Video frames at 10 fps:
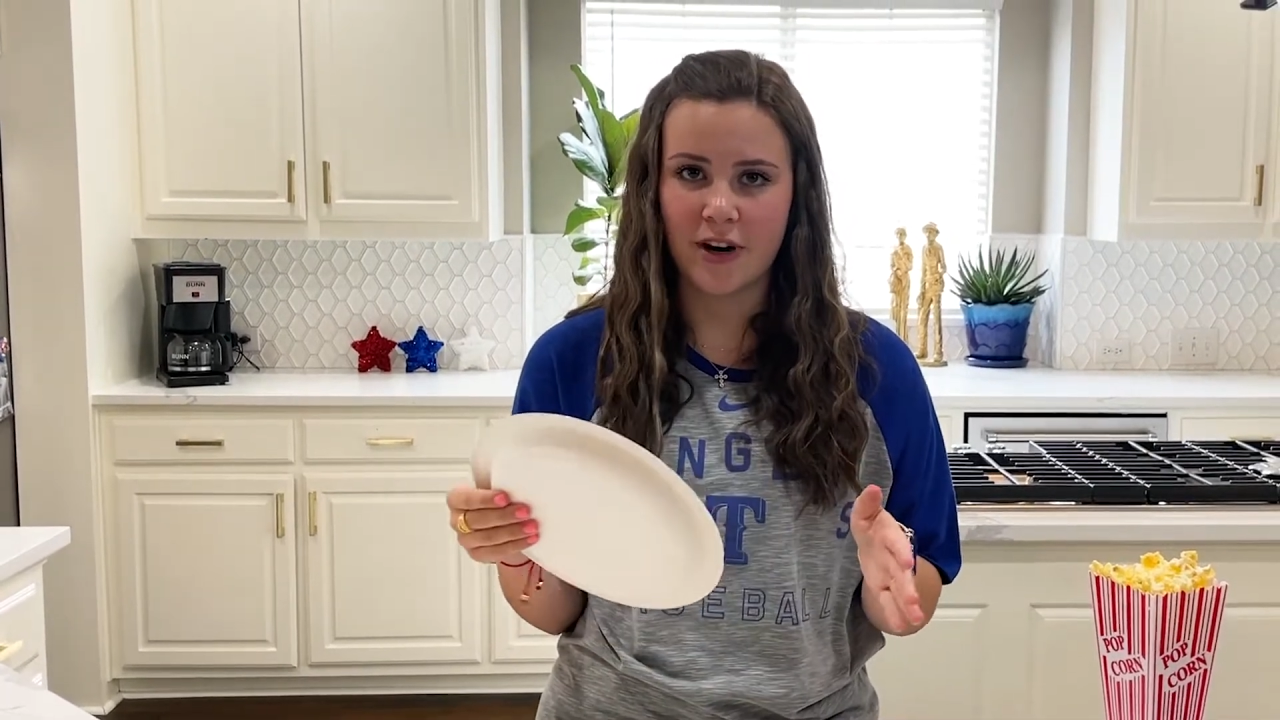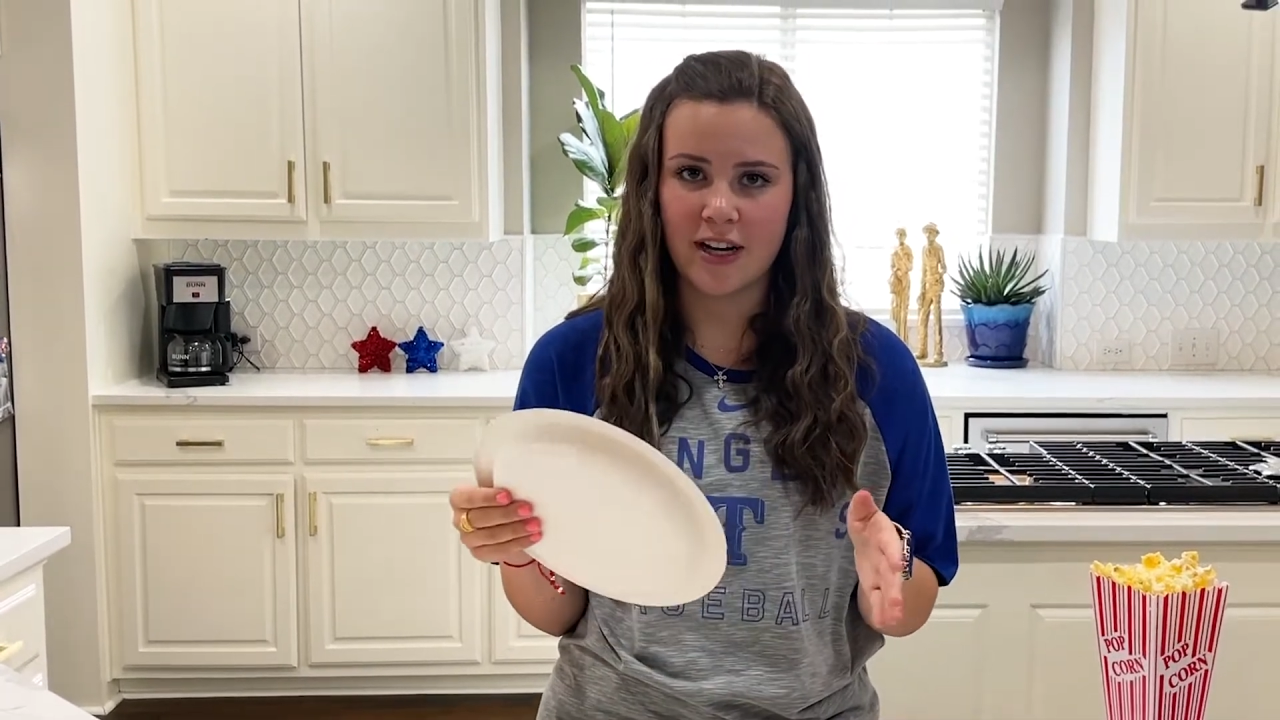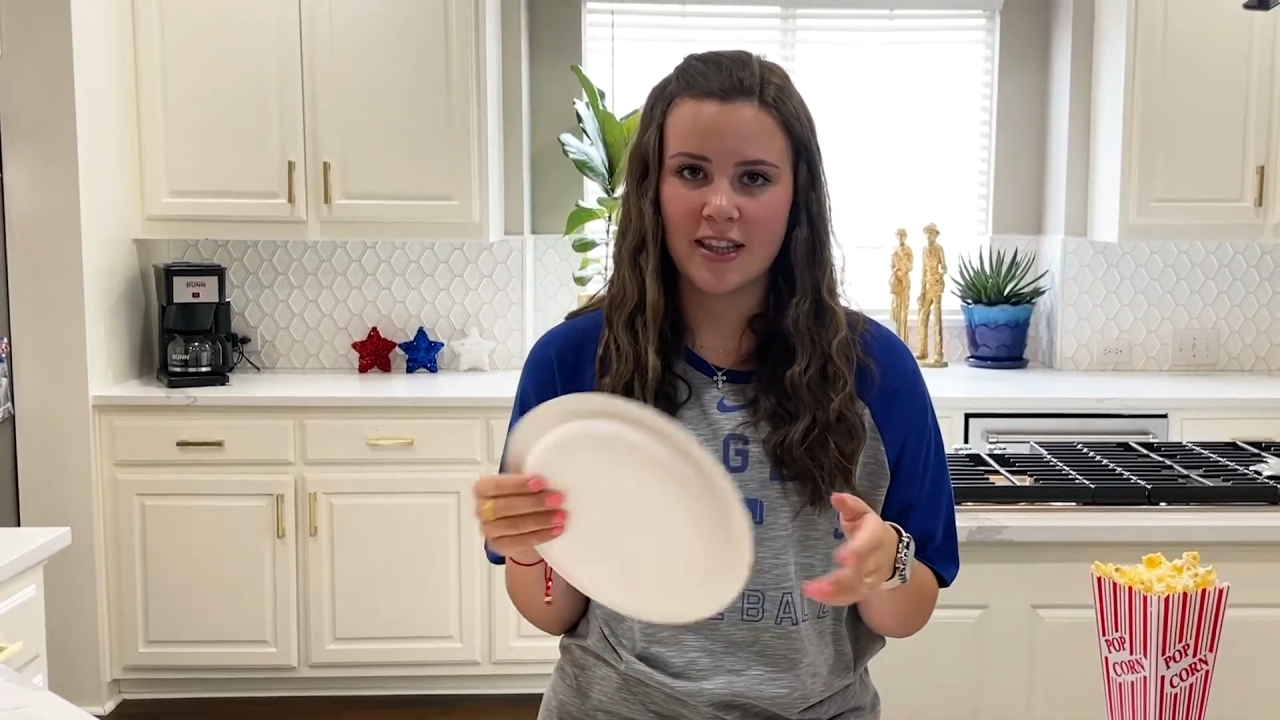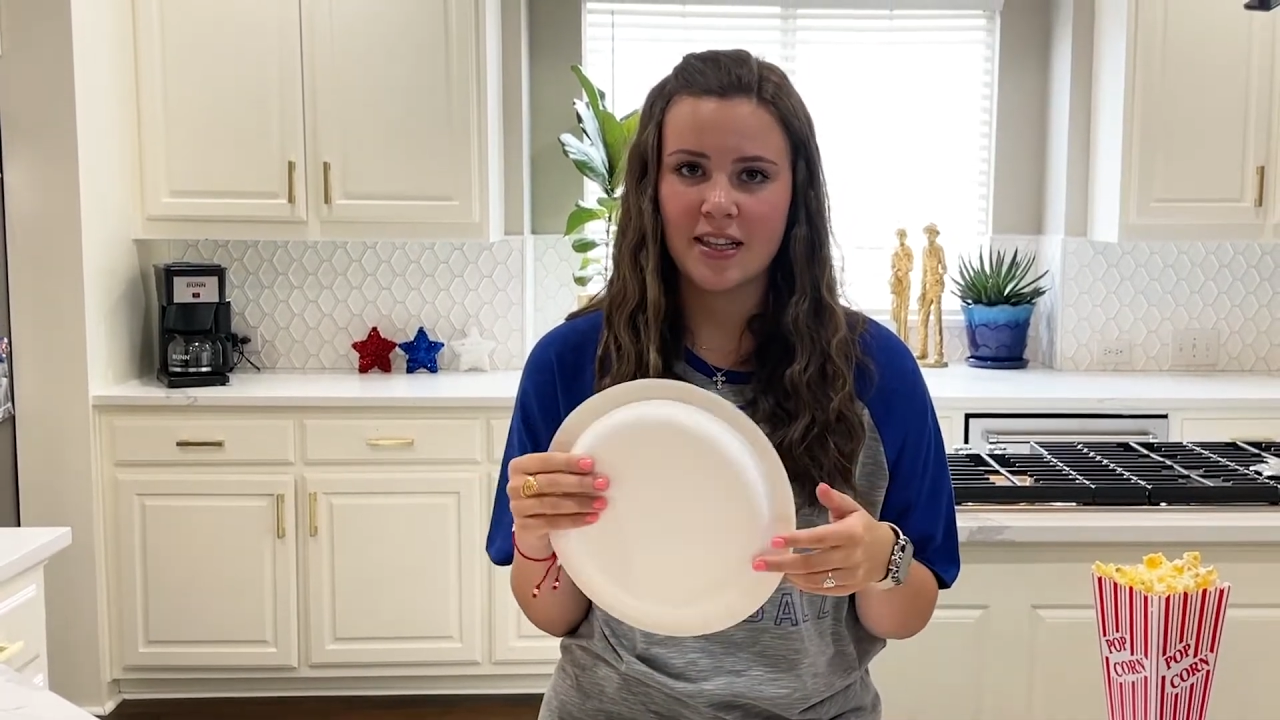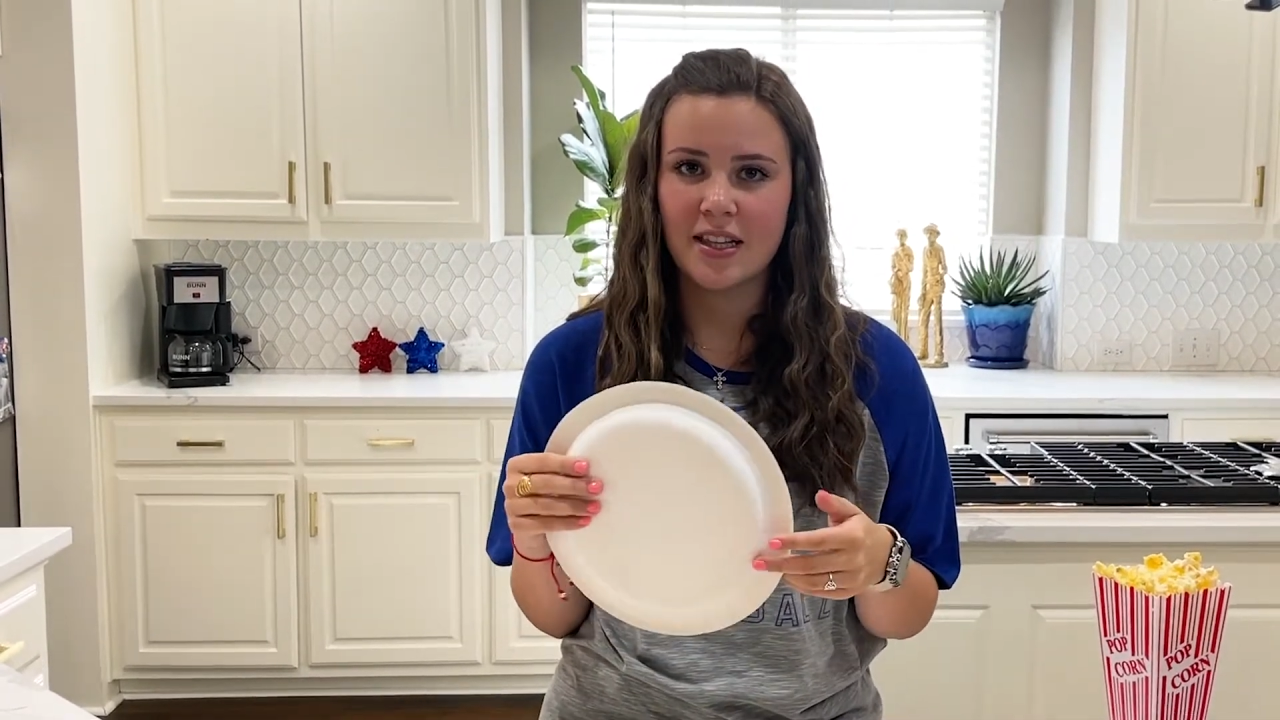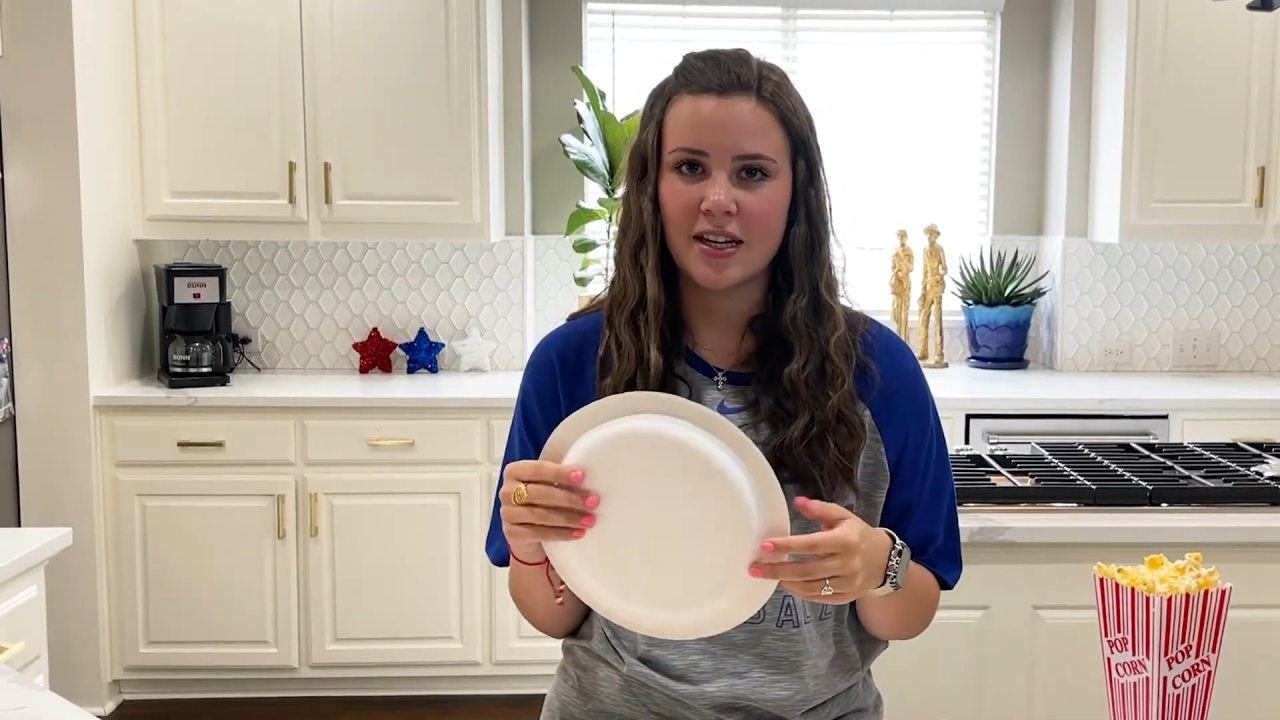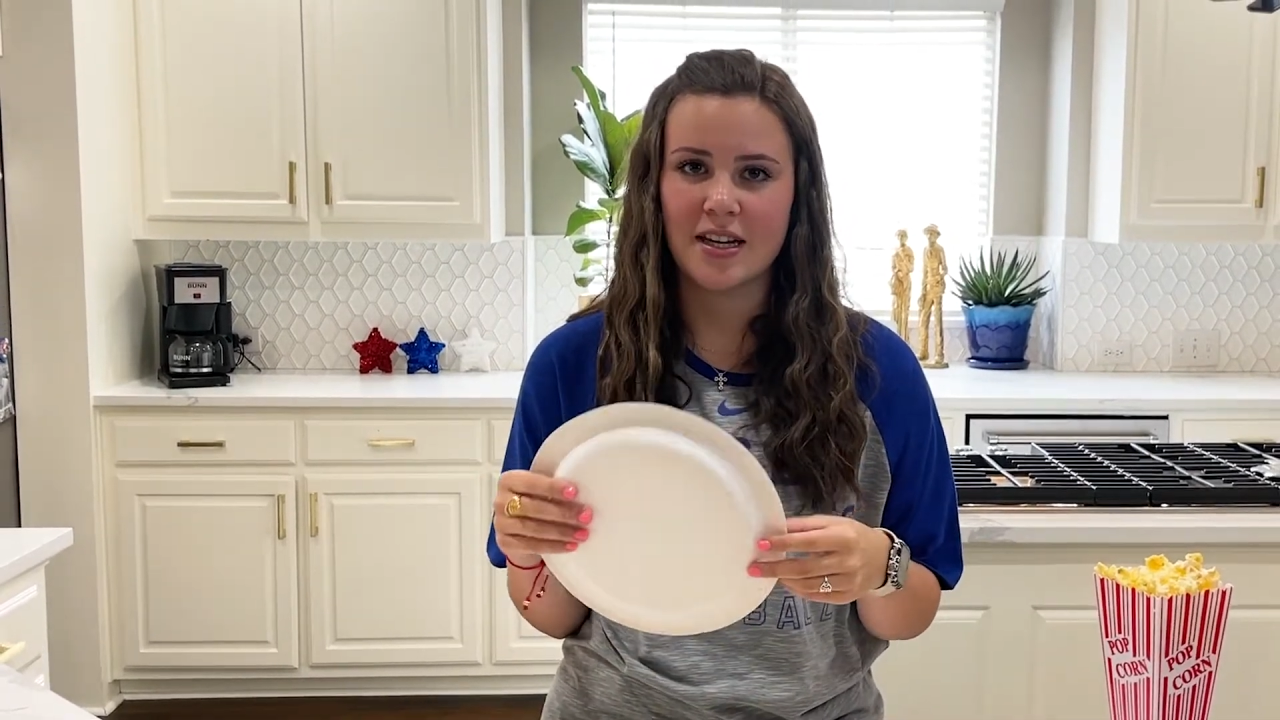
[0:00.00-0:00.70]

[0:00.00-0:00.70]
anything that